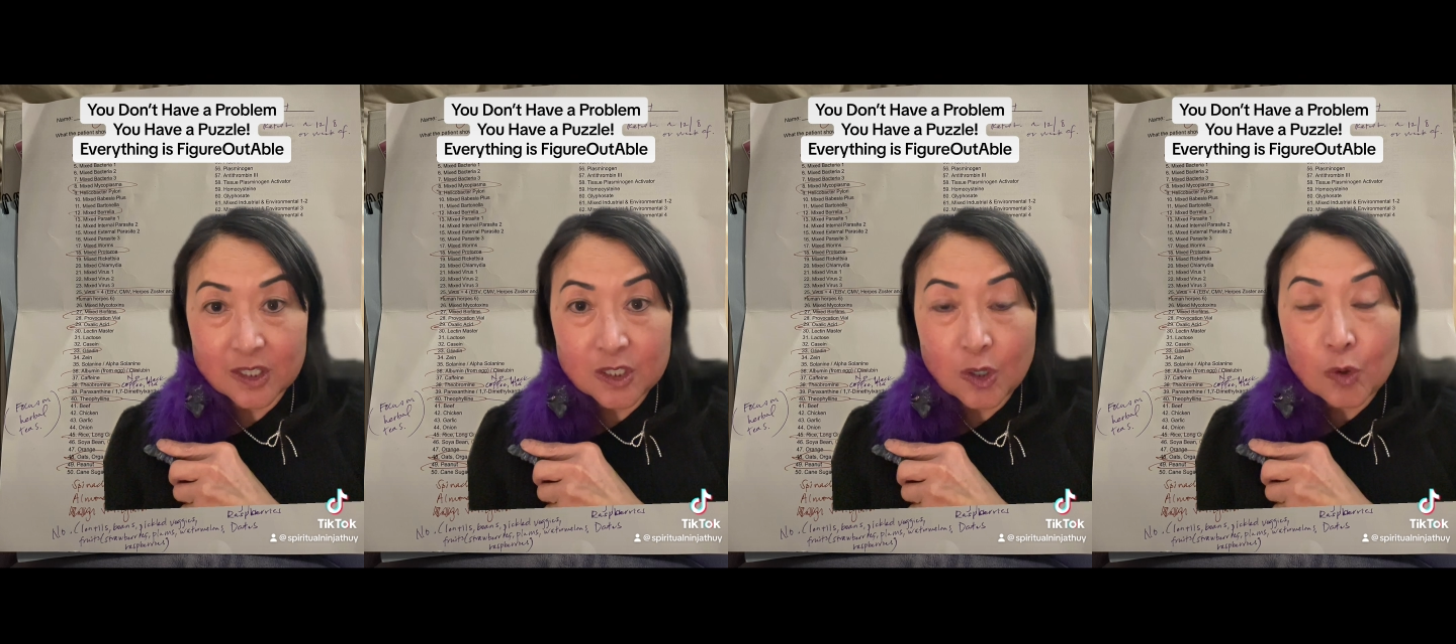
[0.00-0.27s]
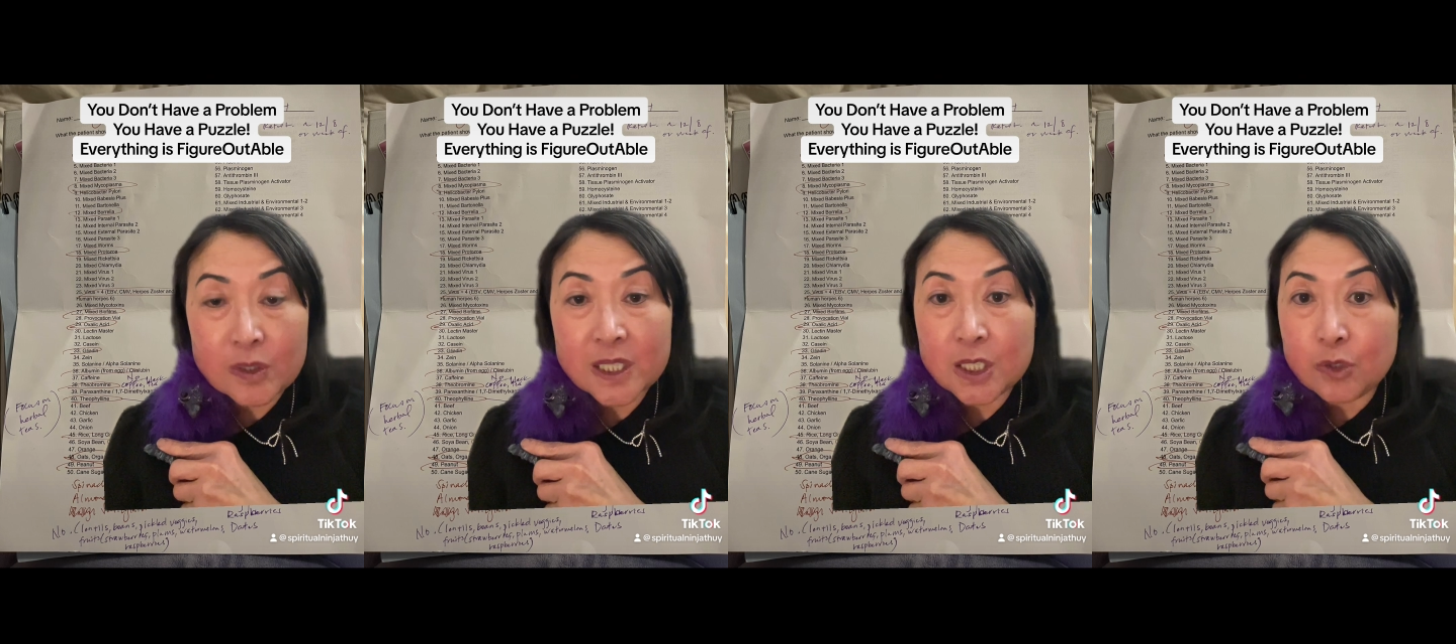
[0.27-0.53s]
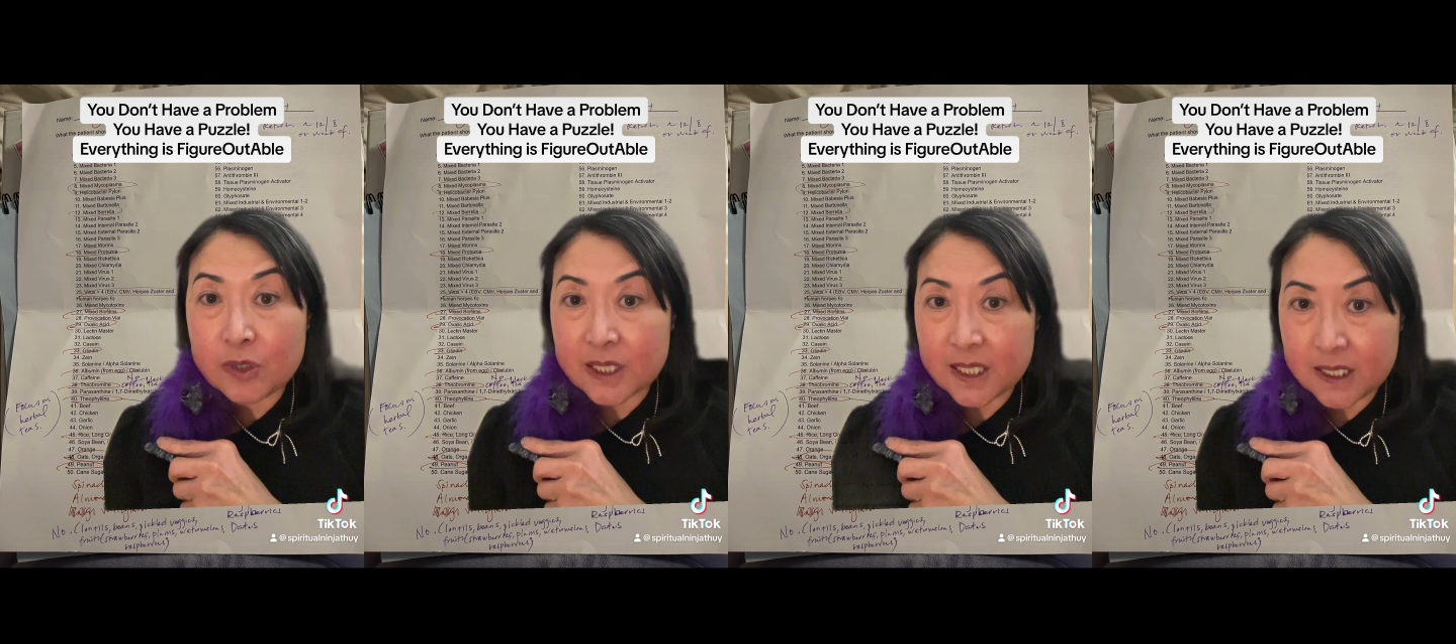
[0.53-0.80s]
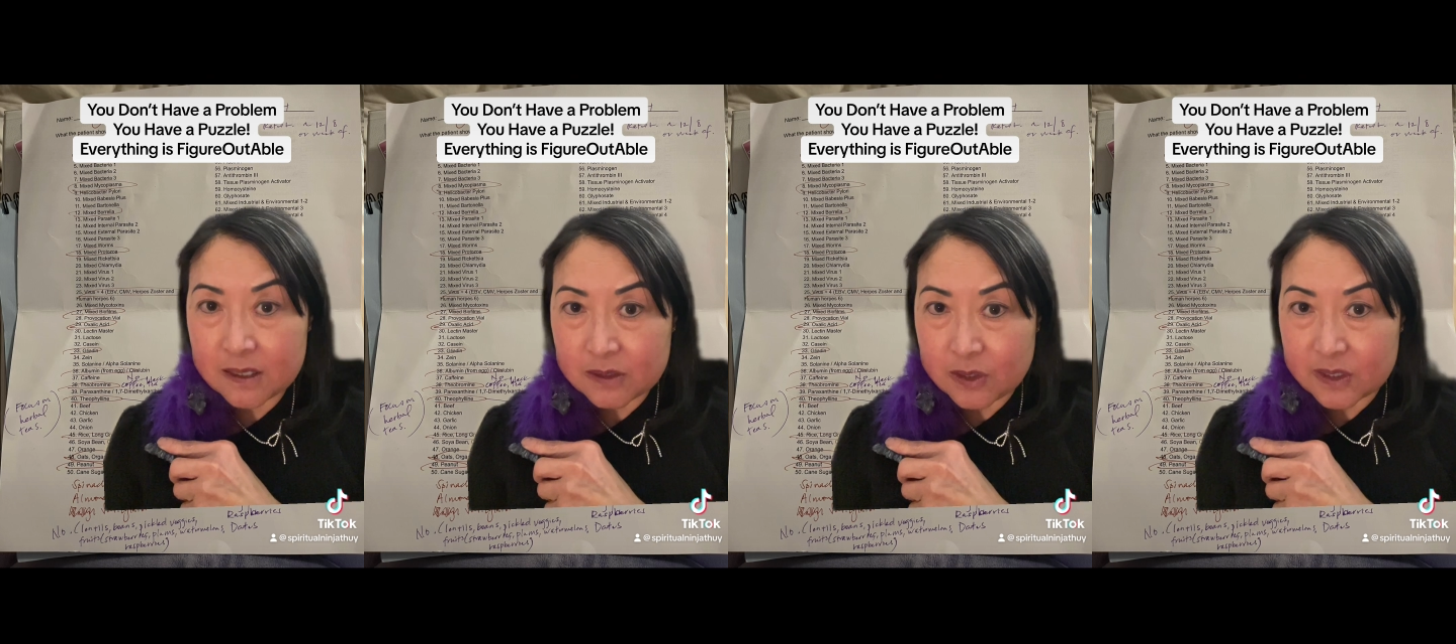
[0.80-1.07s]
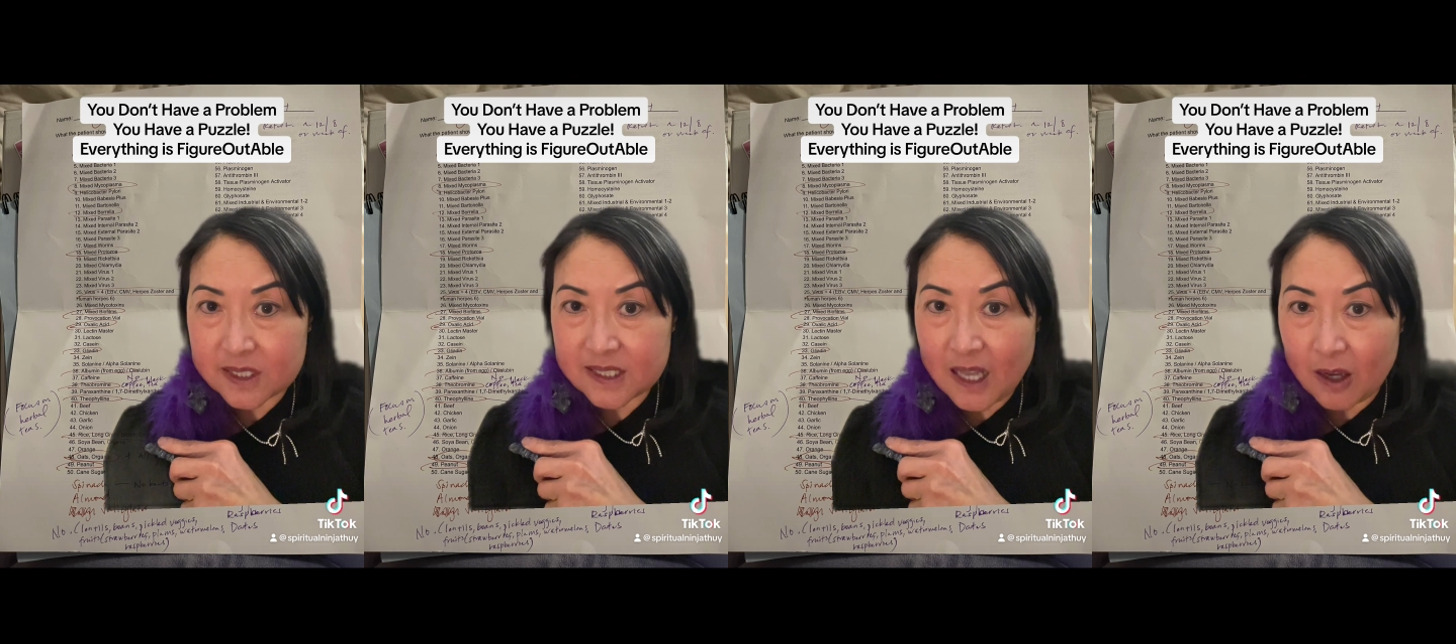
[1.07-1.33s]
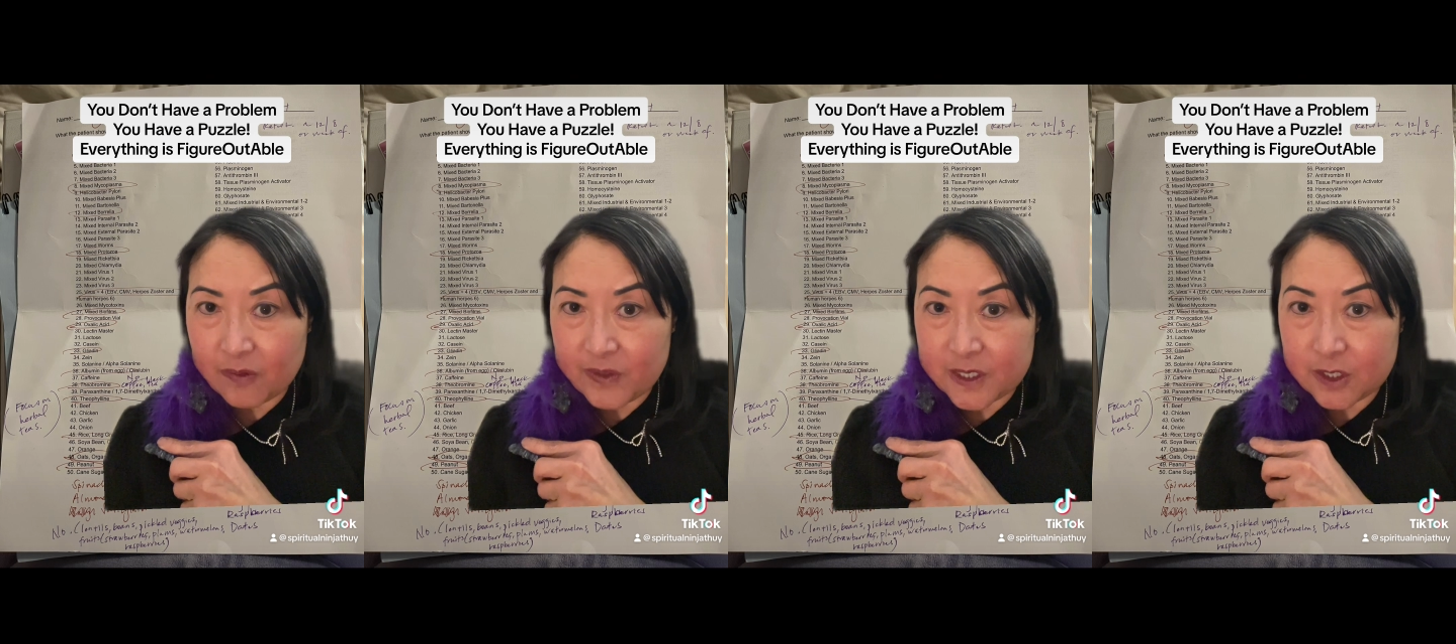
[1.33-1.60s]
Only you can heal
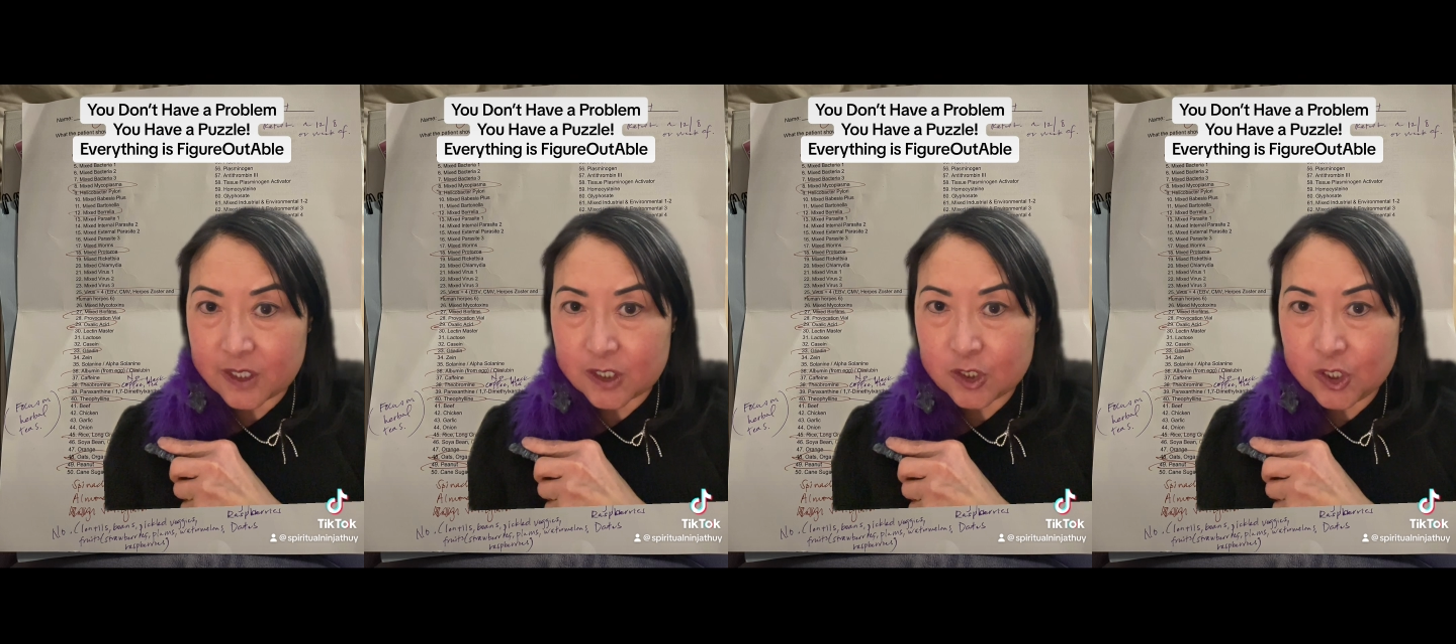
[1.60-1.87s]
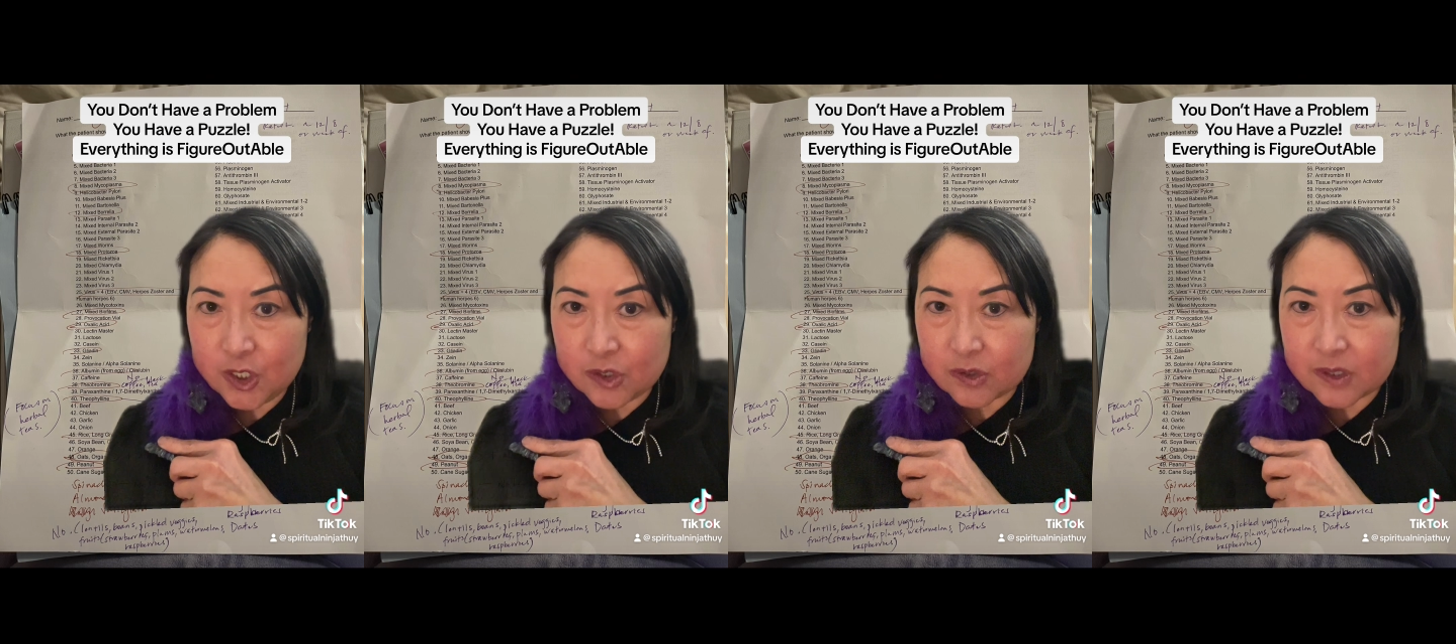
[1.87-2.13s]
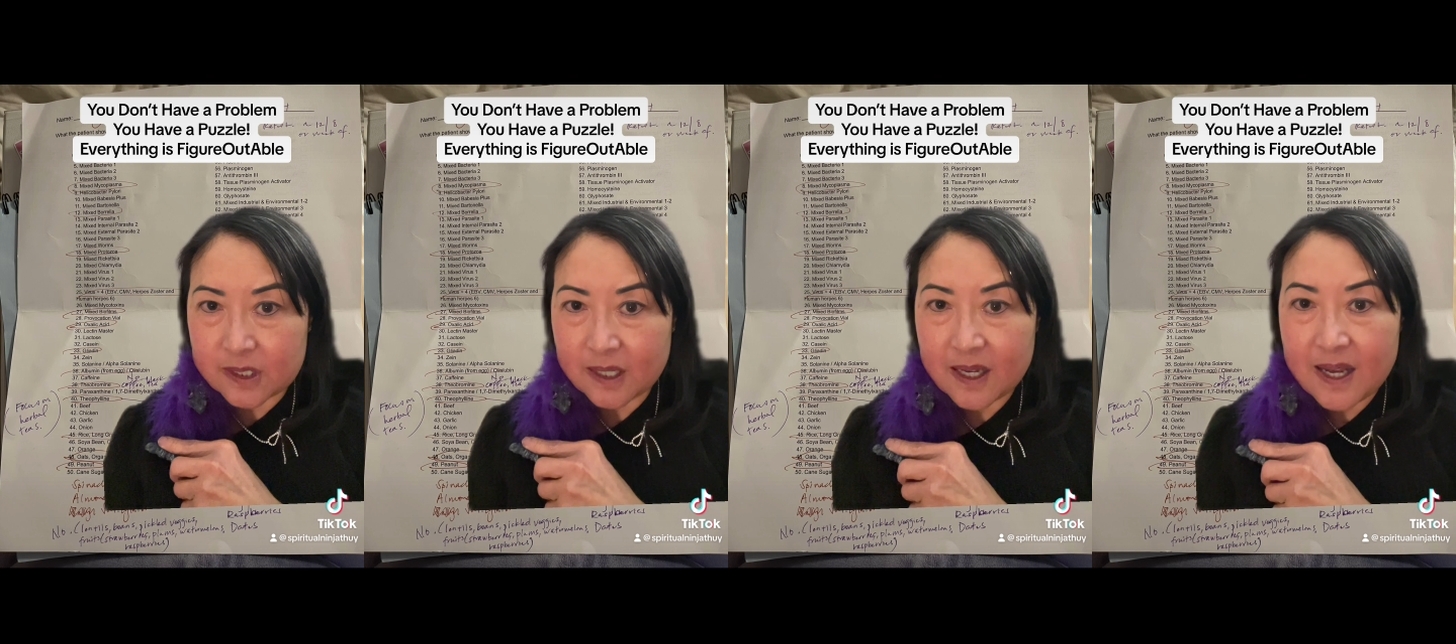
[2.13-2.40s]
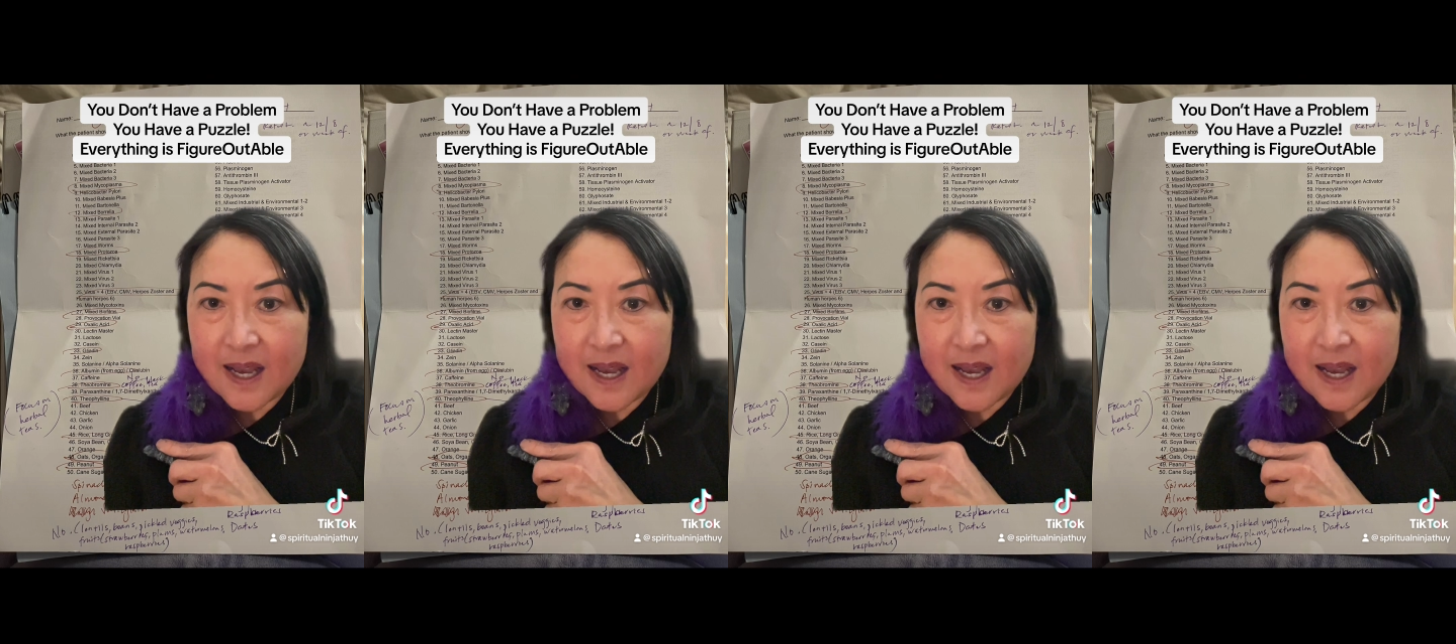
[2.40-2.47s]
yourself, and you can choose.